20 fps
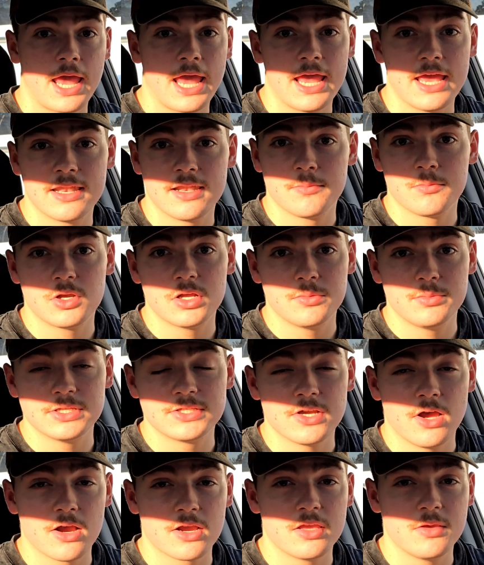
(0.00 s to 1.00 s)
And I'm going to be
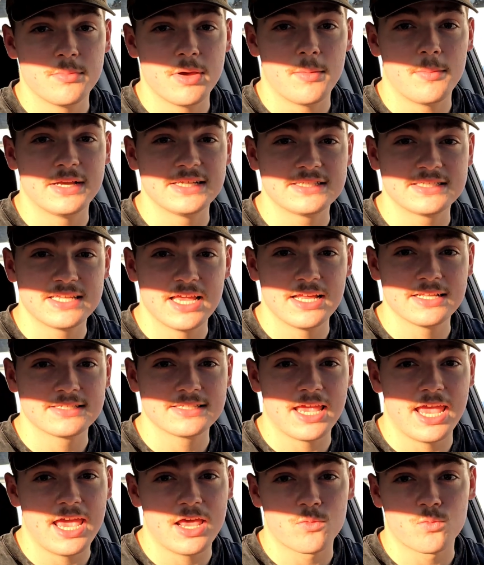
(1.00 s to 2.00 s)
talking about my
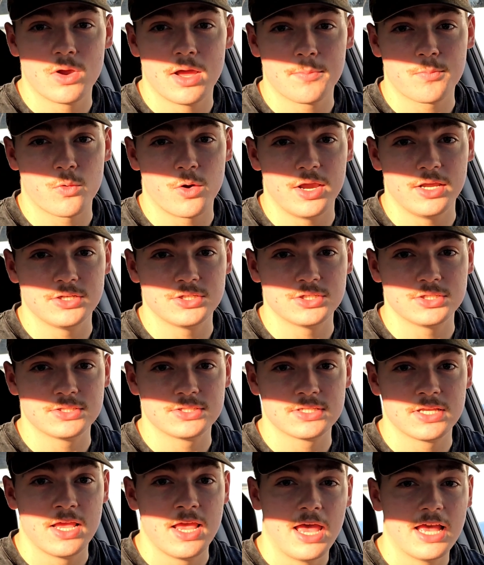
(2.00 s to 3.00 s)
sets and rep
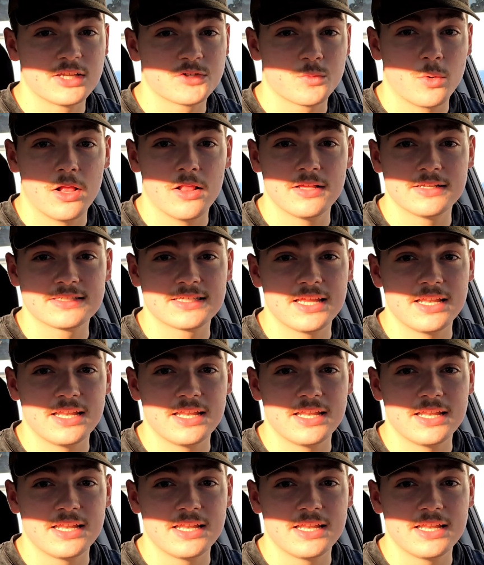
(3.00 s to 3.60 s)
ranges, as well as